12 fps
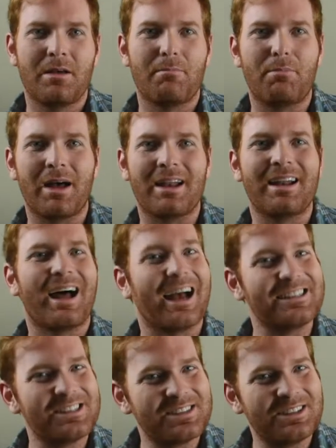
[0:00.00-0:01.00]
But I
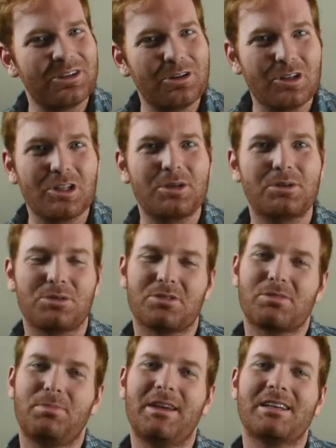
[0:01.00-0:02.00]
still
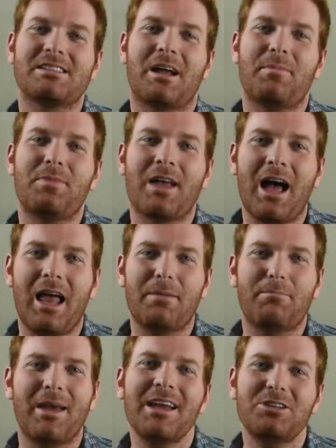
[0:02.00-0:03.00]
lose because I'm
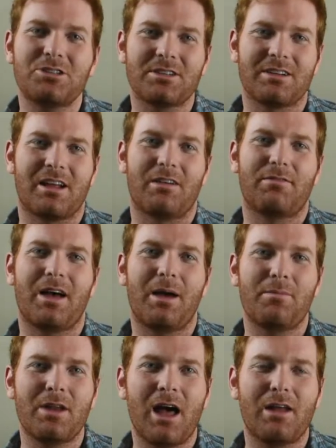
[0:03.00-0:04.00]
not patient enough,
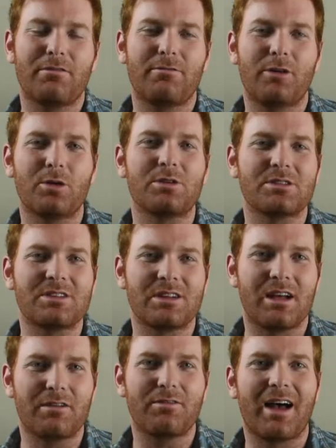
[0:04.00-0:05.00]
I'm not focused
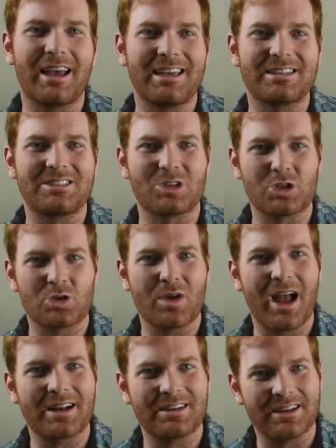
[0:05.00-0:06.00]
enough, I get
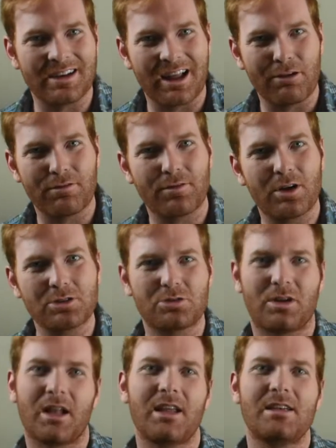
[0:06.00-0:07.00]
distracted and I
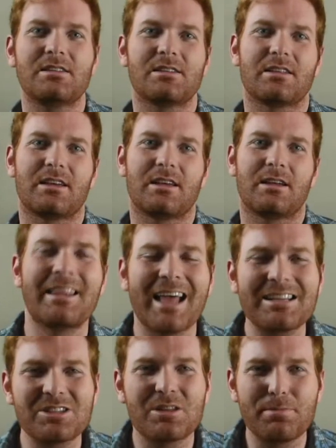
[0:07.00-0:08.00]
frustrate easily. And
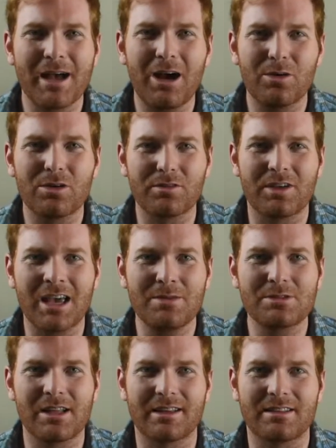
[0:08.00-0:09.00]
that's the power of
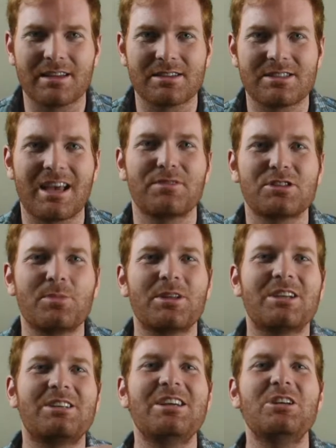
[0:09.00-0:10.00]
games like this. They have
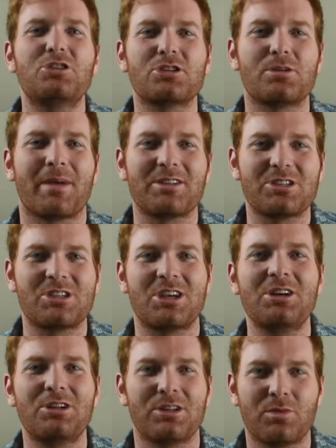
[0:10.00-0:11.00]
something to teach us about
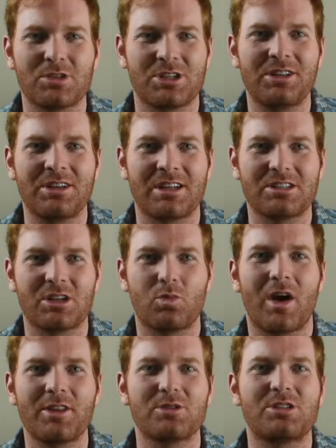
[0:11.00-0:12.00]
skill and resilience and
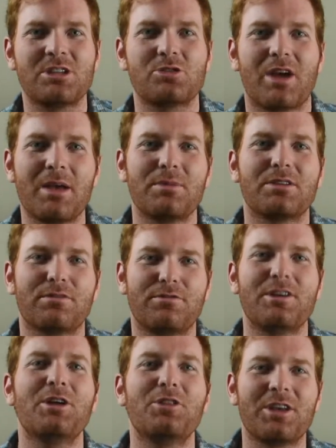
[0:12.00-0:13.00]
why those things are able to
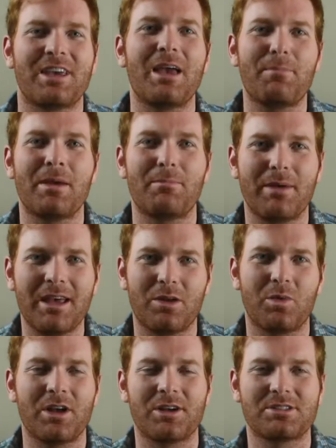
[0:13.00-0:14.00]
fill the gaping pit
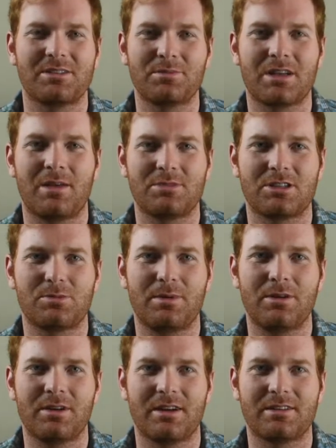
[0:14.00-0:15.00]
we all sometimes
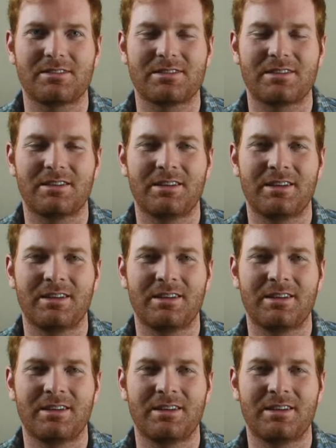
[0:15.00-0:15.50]
experience.